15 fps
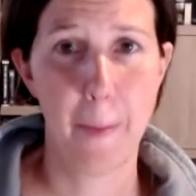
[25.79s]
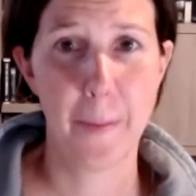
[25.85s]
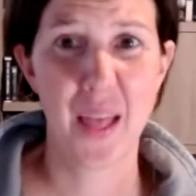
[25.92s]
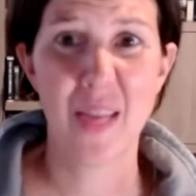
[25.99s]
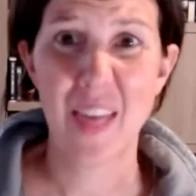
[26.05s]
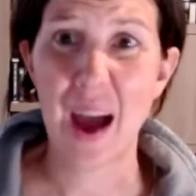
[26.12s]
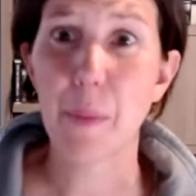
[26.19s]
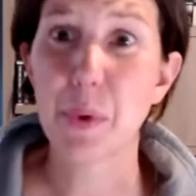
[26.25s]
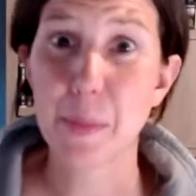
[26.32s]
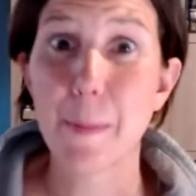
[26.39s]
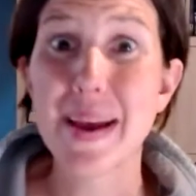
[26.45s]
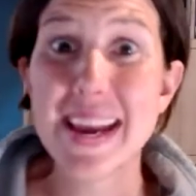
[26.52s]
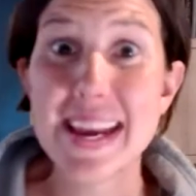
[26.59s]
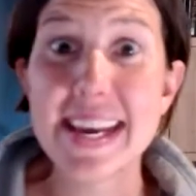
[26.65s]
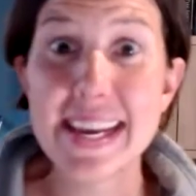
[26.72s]
That was
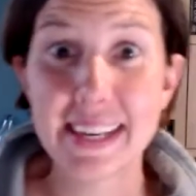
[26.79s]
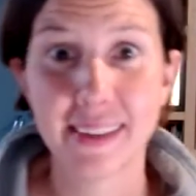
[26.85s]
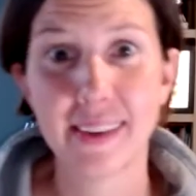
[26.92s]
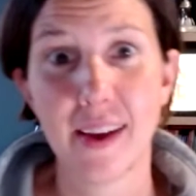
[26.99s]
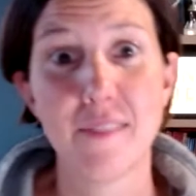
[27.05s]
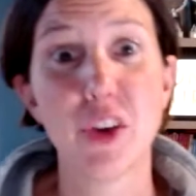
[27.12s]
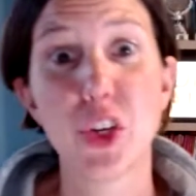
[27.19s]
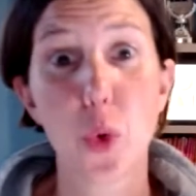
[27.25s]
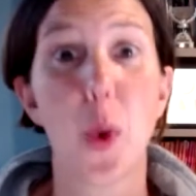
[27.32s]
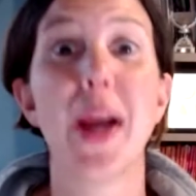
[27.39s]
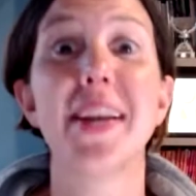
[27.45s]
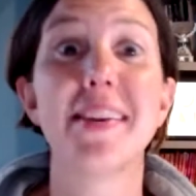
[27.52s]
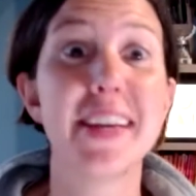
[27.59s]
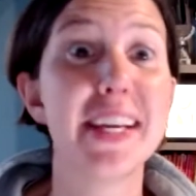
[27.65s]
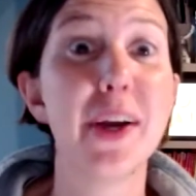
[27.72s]
me for
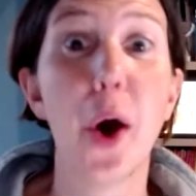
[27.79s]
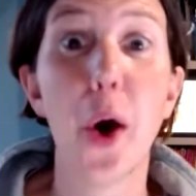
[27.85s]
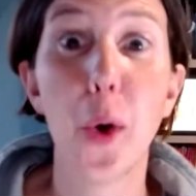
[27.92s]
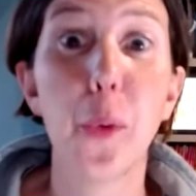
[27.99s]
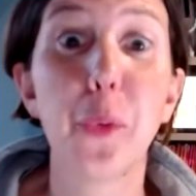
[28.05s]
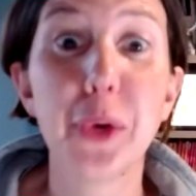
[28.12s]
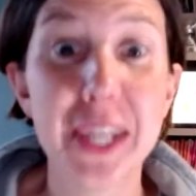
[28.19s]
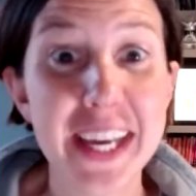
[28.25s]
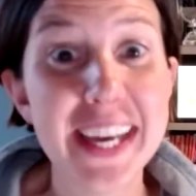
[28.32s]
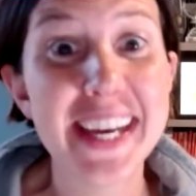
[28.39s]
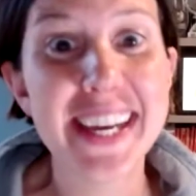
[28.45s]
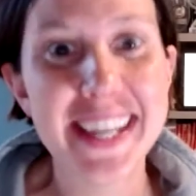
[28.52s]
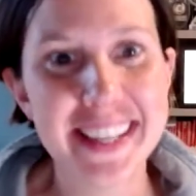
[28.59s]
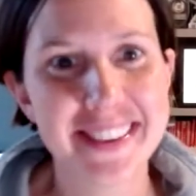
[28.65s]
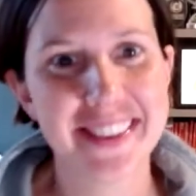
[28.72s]
20 whole
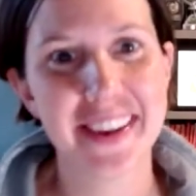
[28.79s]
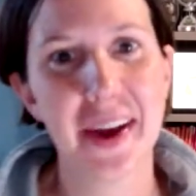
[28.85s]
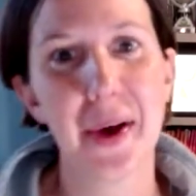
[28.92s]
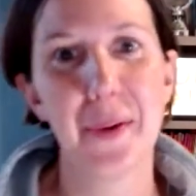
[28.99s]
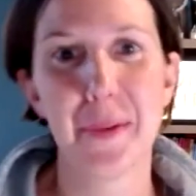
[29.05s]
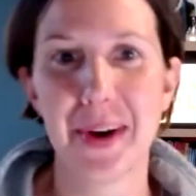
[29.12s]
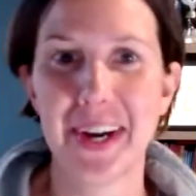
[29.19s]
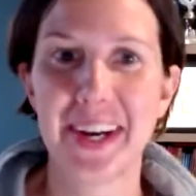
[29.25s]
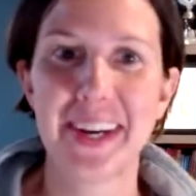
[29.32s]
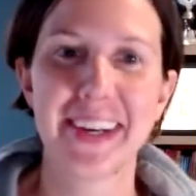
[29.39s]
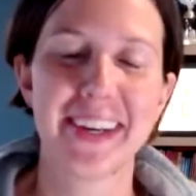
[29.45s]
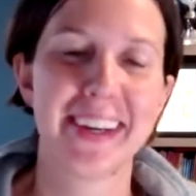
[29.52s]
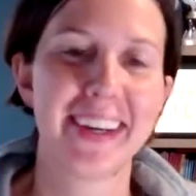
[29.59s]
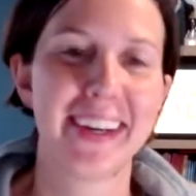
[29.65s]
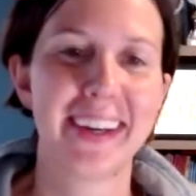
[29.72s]
years at
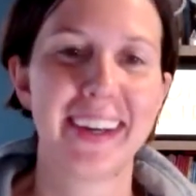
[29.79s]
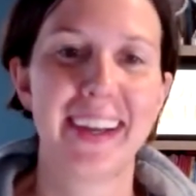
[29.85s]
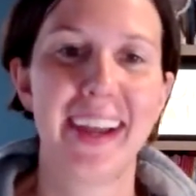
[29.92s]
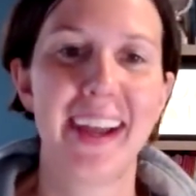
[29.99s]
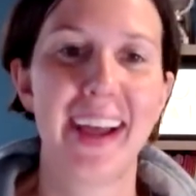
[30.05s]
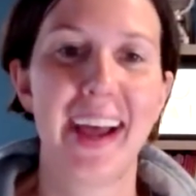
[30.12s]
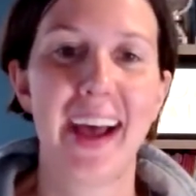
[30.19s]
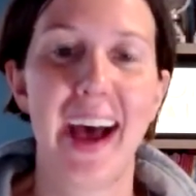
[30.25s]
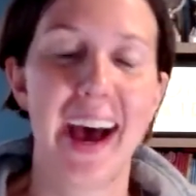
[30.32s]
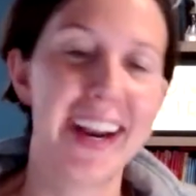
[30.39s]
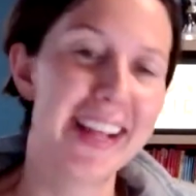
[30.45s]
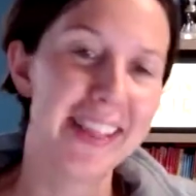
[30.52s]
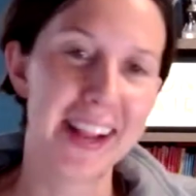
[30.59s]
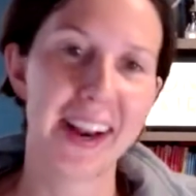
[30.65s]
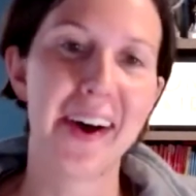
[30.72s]
work. And
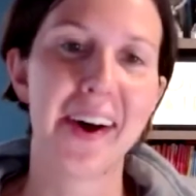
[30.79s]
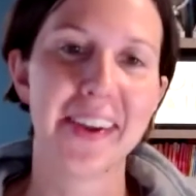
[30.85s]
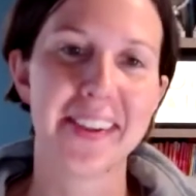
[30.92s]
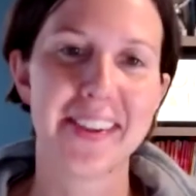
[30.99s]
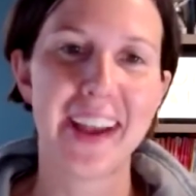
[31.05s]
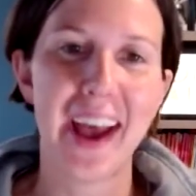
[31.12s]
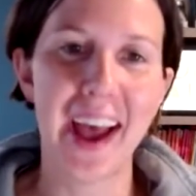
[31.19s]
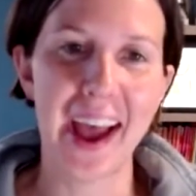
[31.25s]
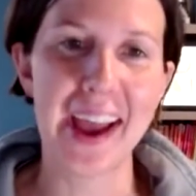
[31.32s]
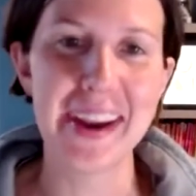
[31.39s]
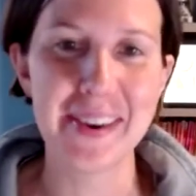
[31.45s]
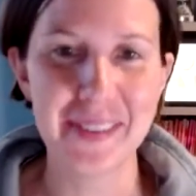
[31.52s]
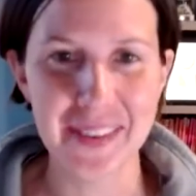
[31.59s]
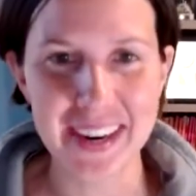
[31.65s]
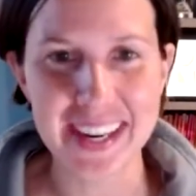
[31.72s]
in the last
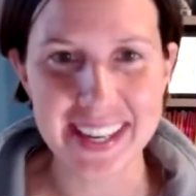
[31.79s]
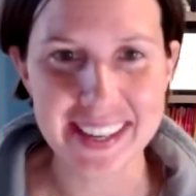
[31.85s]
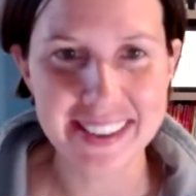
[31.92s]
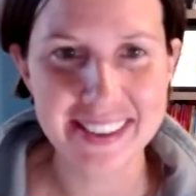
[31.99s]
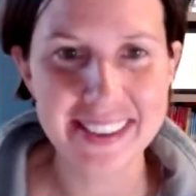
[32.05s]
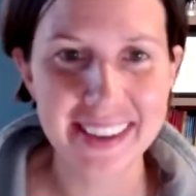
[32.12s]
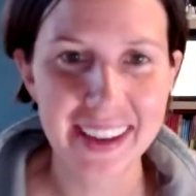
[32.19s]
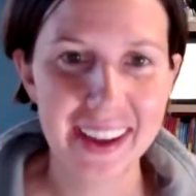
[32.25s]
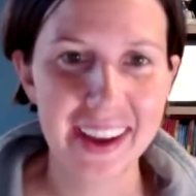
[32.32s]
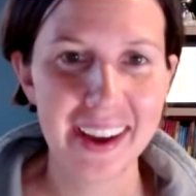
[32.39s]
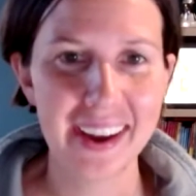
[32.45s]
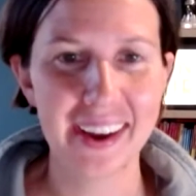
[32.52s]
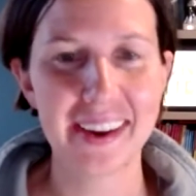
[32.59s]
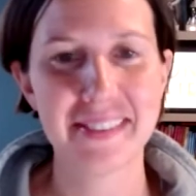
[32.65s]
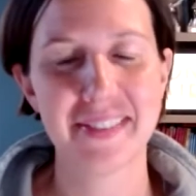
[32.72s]
8 weeks,
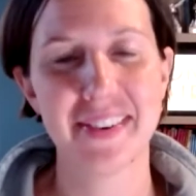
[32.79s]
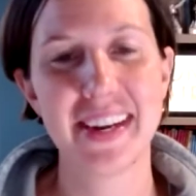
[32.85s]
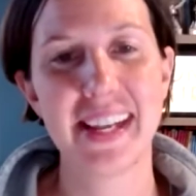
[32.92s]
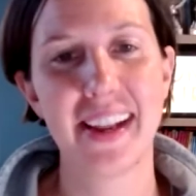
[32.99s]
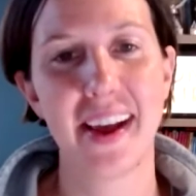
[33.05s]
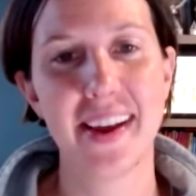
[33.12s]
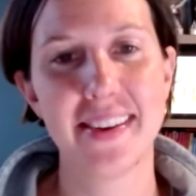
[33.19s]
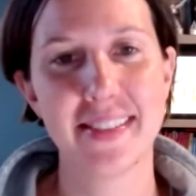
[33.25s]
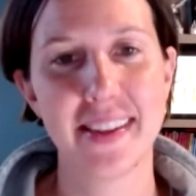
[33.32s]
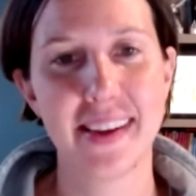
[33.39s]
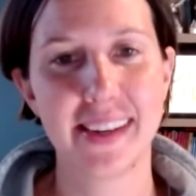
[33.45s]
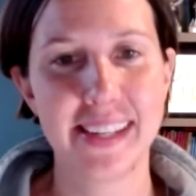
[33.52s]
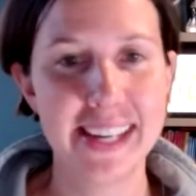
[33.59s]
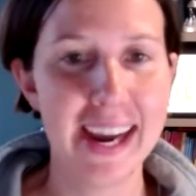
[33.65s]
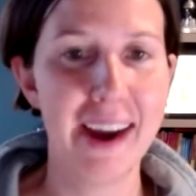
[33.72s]
I've realised
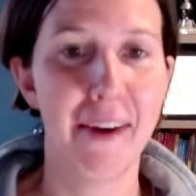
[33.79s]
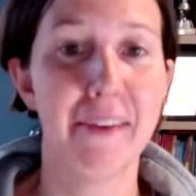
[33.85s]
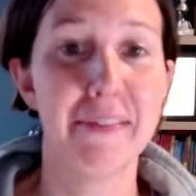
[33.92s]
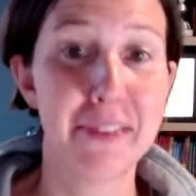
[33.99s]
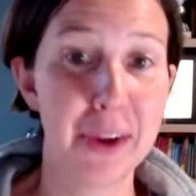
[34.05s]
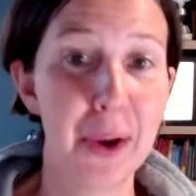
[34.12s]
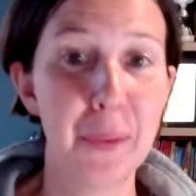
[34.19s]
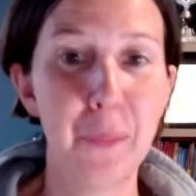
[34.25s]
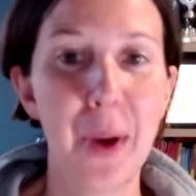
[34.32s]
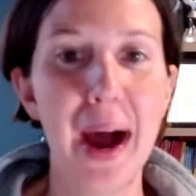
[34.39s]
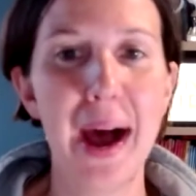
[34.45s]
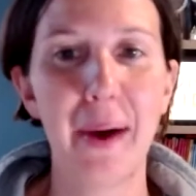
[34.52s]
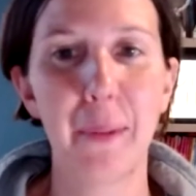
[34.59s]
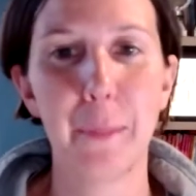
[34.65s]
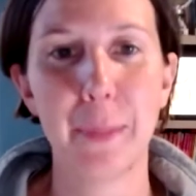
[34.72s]
that, I've done
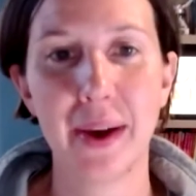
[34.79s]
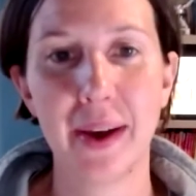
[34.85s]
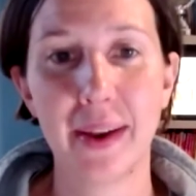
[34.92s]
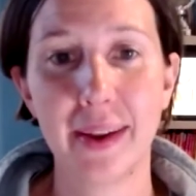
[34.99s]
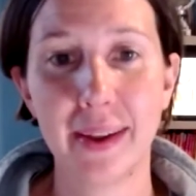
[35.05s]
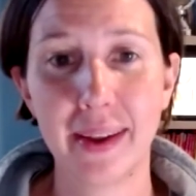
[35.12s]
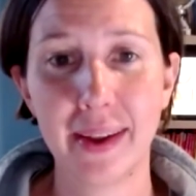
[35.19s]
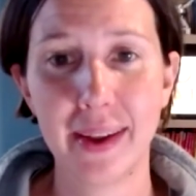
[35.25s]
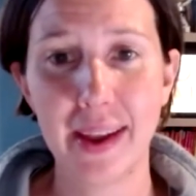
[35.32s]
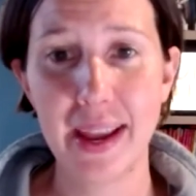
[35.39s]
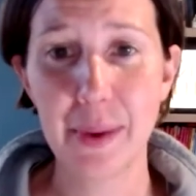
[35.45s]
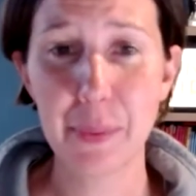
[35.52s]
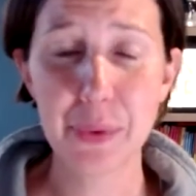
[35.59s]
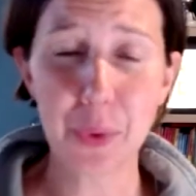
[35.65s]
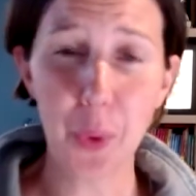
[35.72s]
well, but it
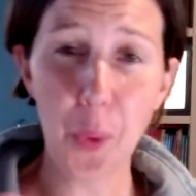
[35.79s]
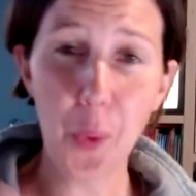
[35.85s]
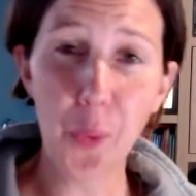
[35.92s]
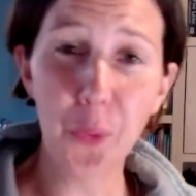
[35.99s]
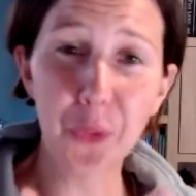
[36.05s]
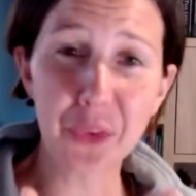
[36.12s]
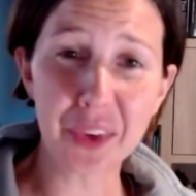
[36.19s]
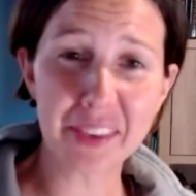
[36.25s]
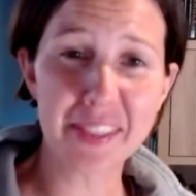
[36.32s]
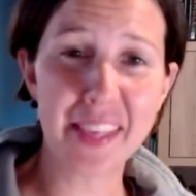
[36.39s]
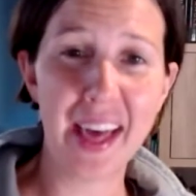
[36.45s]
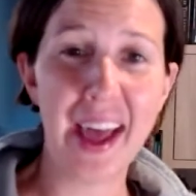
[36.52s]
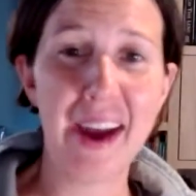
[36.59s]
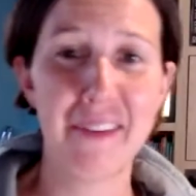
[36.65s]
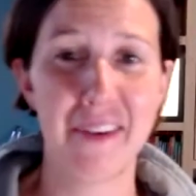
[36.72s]
was all just
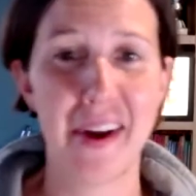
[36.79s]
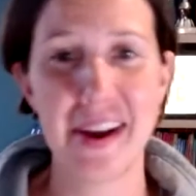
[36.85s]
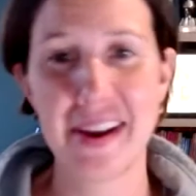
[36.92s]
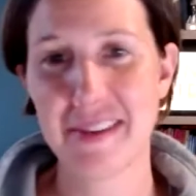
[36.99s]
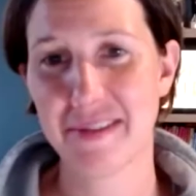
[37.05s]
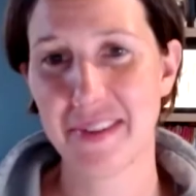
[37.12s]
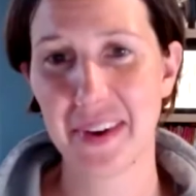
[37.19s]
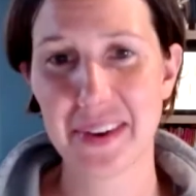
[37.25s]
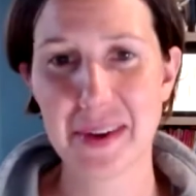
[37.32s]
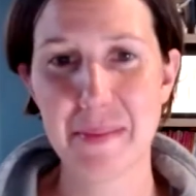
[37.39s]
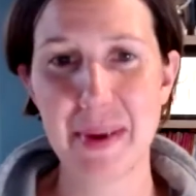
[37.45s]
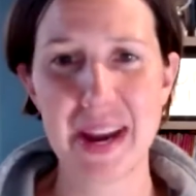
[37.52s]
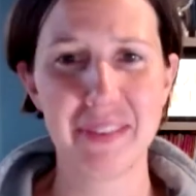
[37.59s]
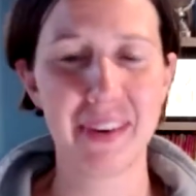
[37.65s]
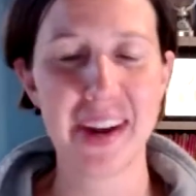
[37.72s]
there right in front of me.
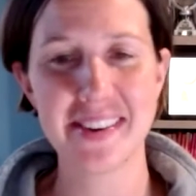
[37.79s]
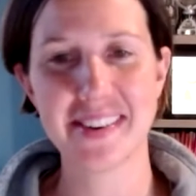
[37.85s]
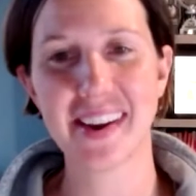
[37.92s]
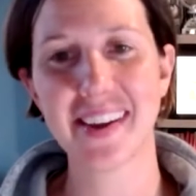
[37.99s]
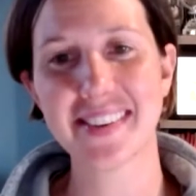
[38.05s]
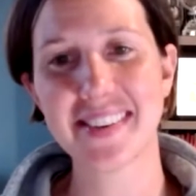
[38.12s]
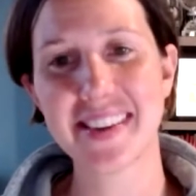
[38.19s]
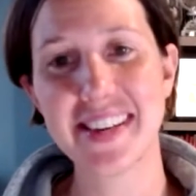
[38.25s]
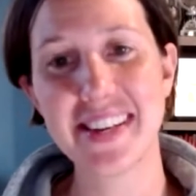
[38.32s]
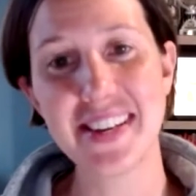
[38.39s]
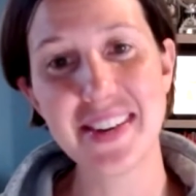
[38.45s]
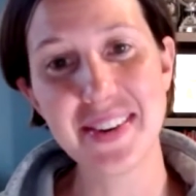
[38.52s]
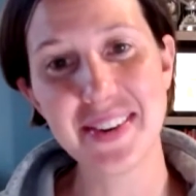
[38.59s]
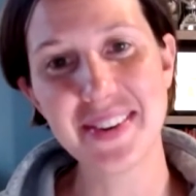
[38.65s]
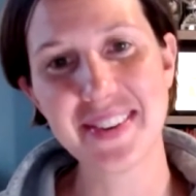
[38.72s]
If I just
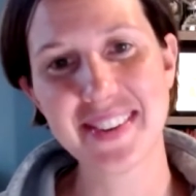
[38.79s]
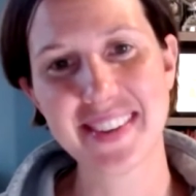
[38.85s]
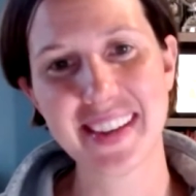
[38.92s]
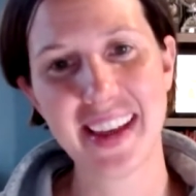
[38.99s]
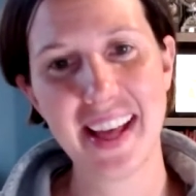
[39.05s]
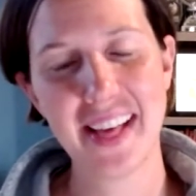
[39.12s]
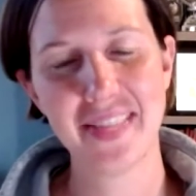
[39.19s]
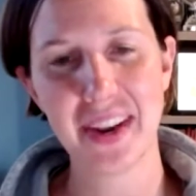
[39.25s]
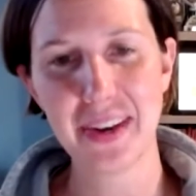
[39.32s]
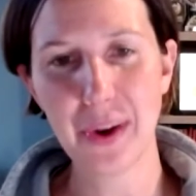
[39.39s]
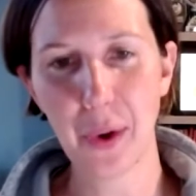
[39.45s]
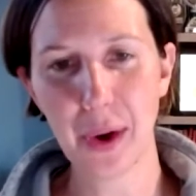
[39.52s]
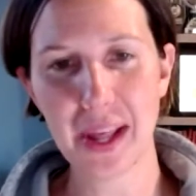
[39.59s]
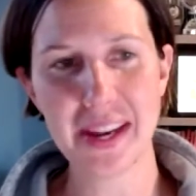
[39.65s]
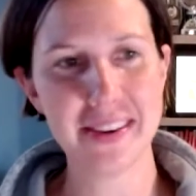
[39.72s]
used the
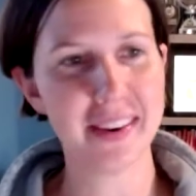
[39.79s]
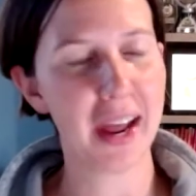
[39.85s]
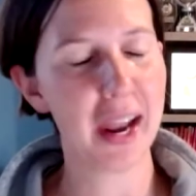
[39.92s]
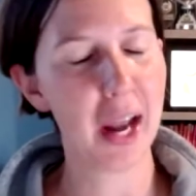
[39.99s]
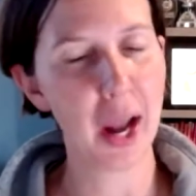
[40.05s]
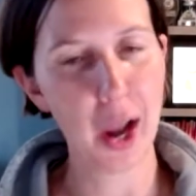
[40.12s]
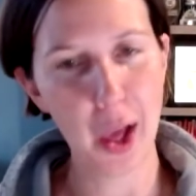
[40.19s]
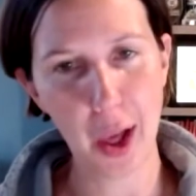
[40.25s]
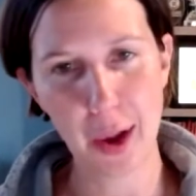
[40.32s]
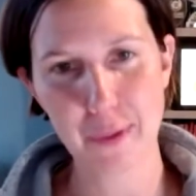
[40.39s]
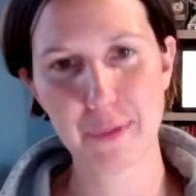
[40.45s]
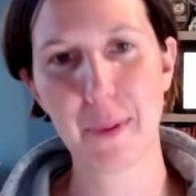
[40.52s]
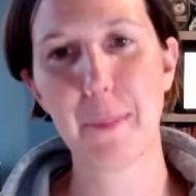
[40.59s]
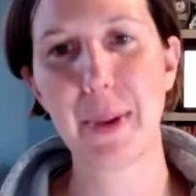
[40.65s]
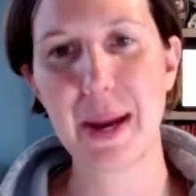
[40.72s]
knowledge and learned
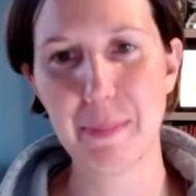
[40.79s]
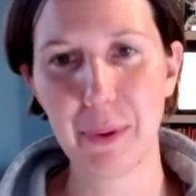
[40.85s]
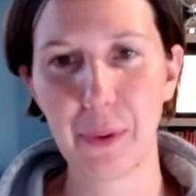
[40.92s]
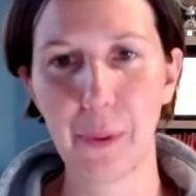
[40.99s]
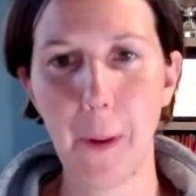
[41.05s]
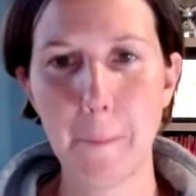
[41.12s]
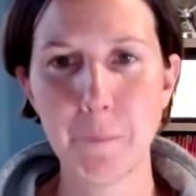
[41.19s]
from people,